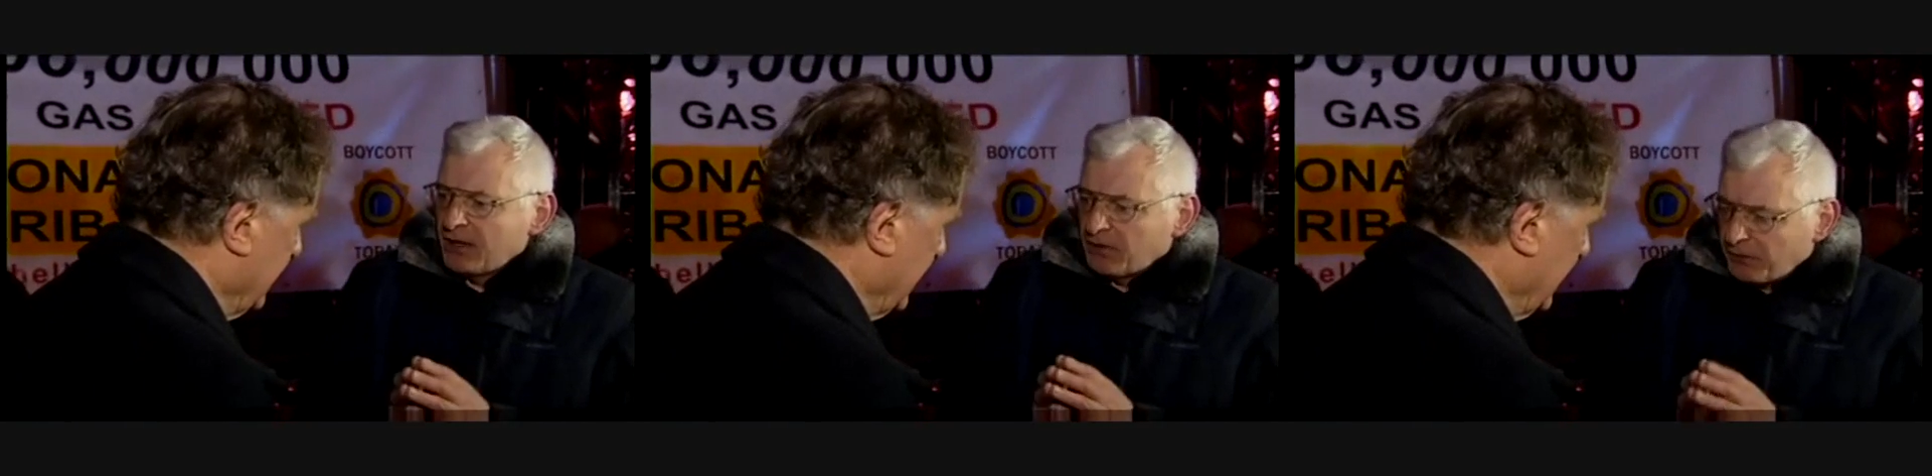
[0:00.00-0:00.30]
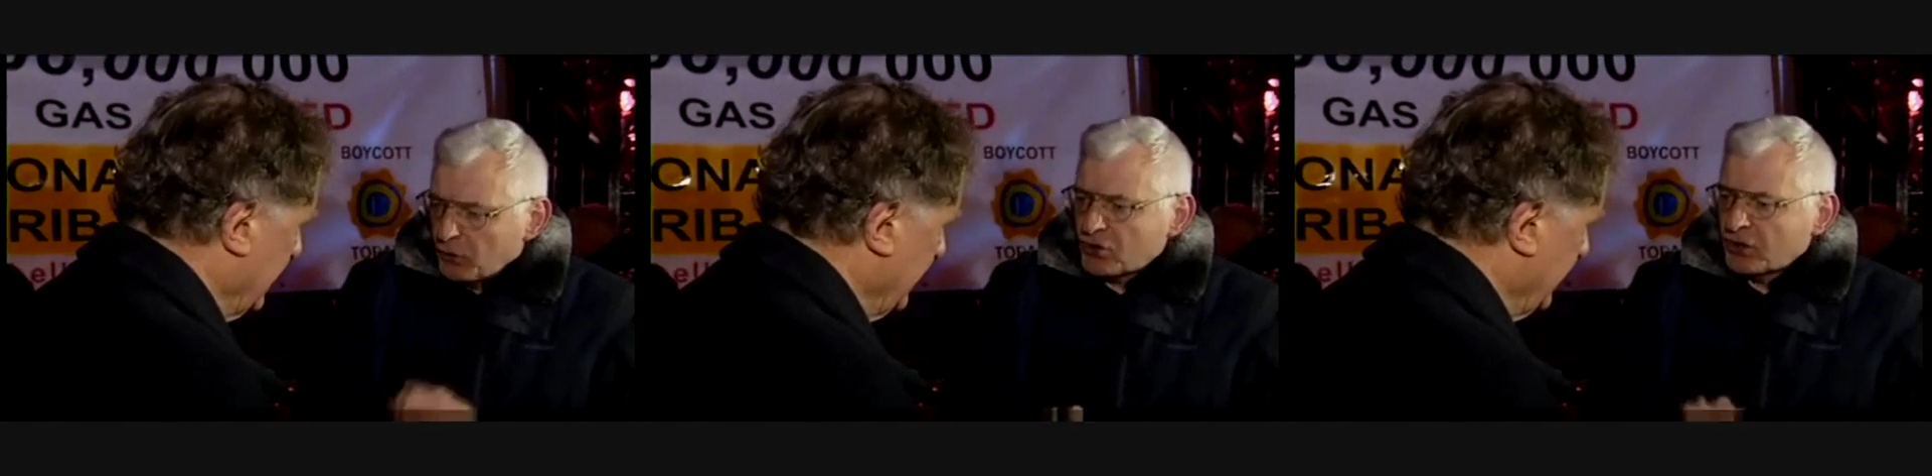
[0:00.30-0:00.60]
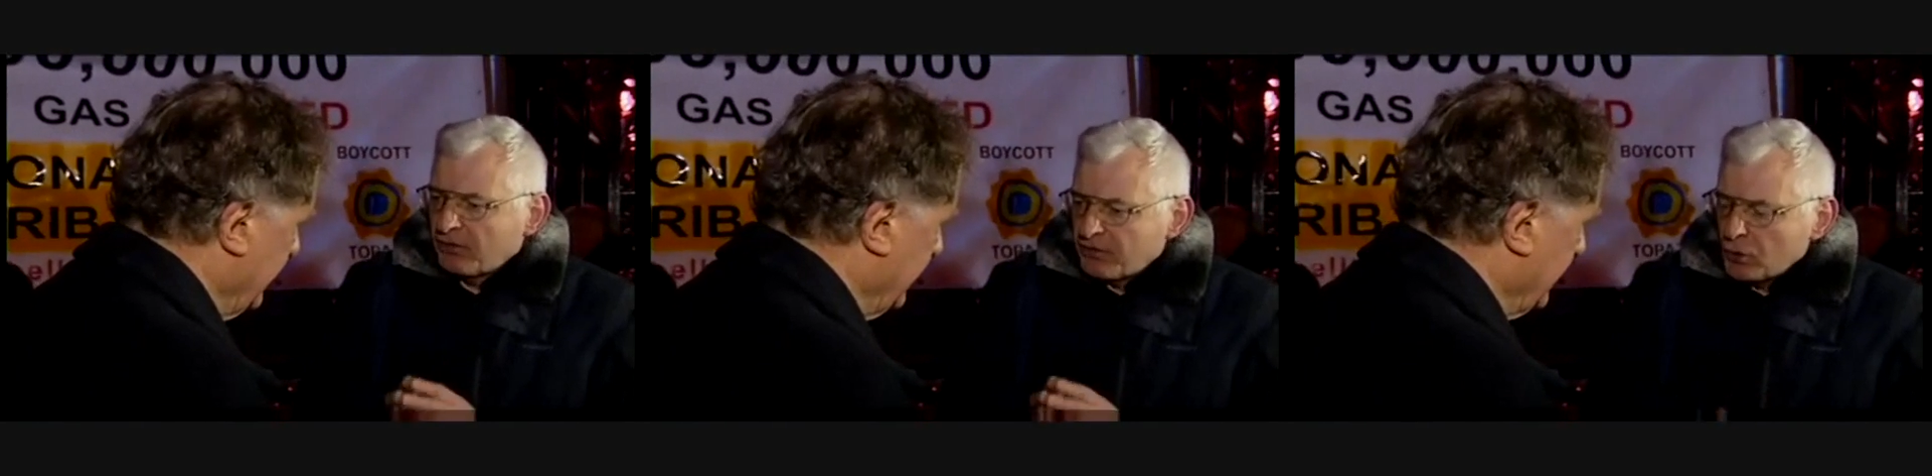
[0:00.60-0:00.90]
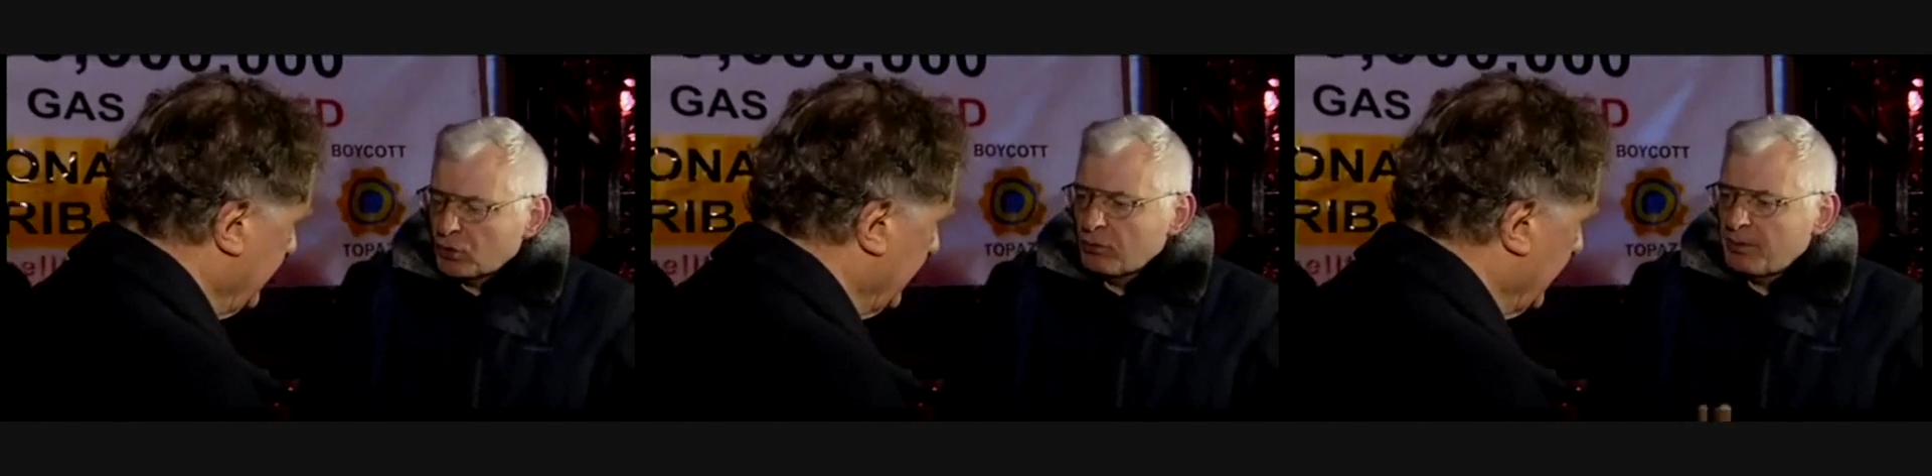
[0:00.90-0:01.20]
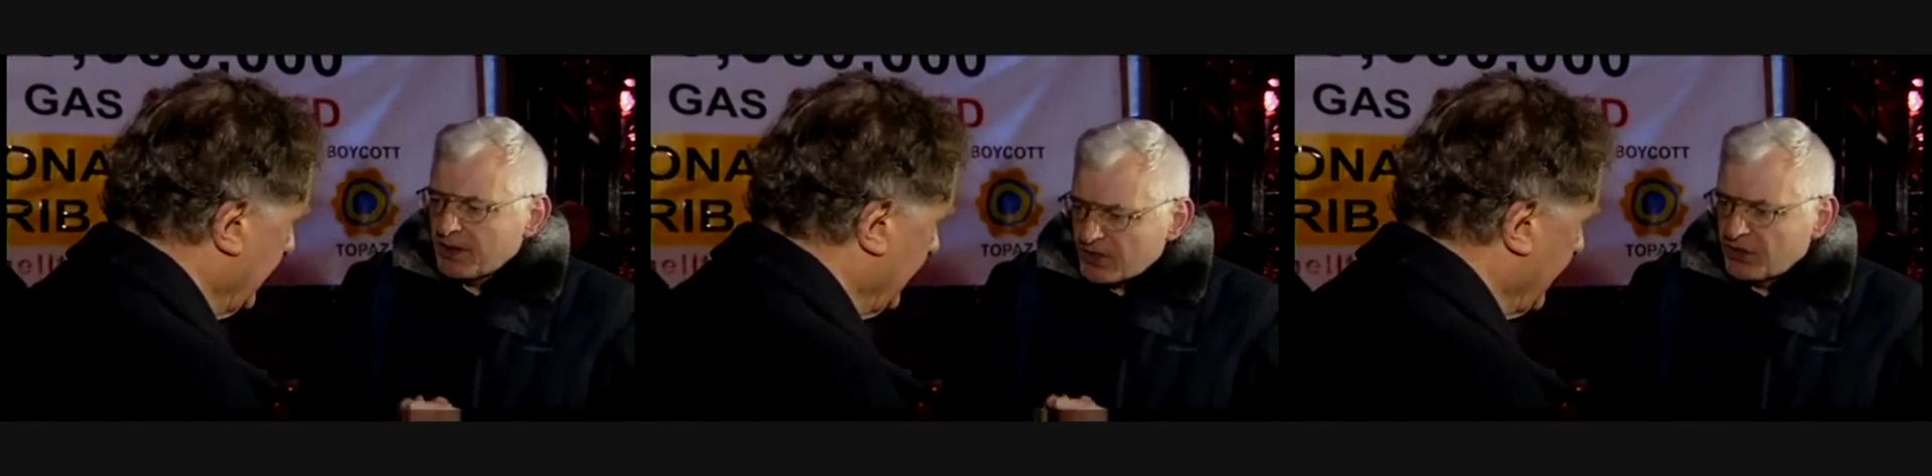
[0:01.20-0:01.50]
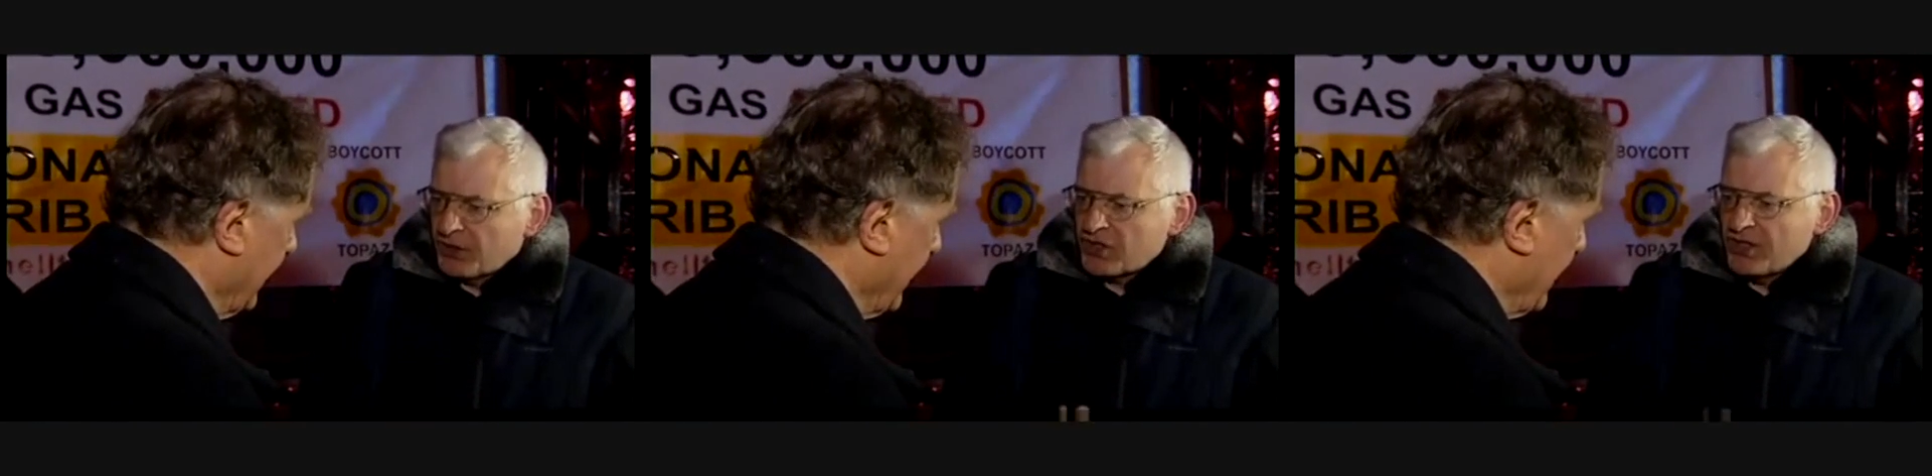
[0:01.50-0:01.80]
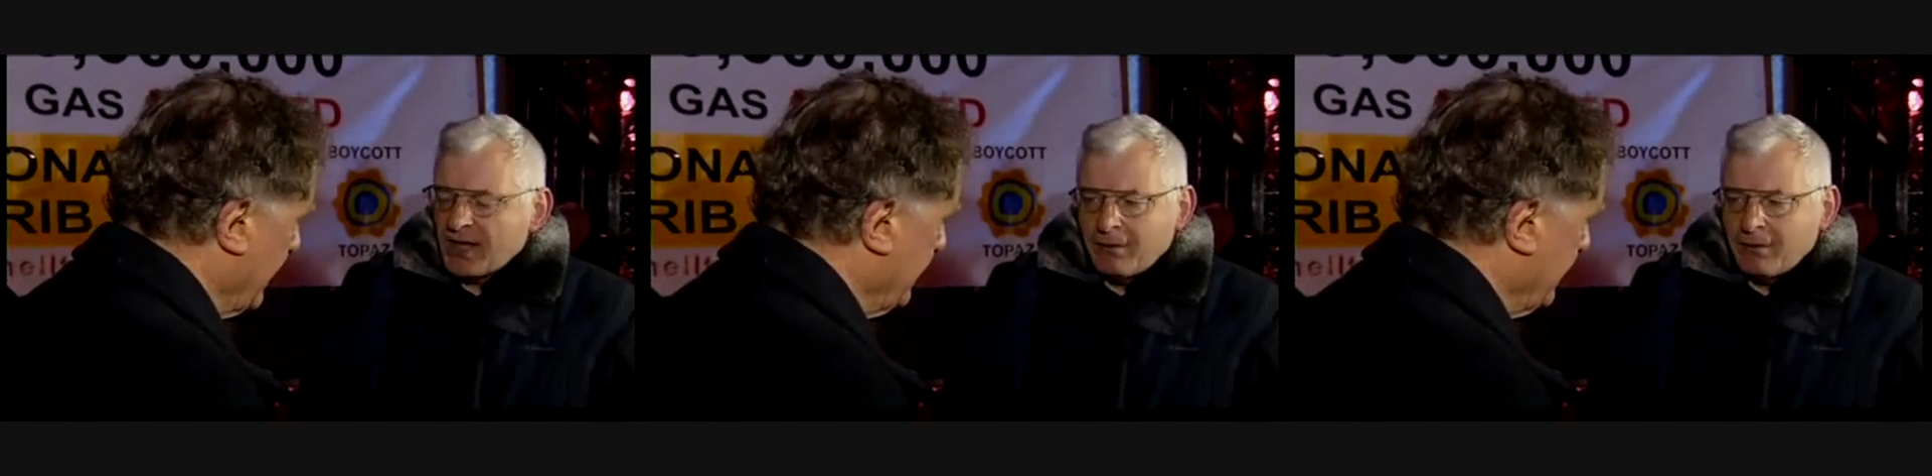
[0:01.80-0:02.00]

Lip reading: the future of youth will be seriously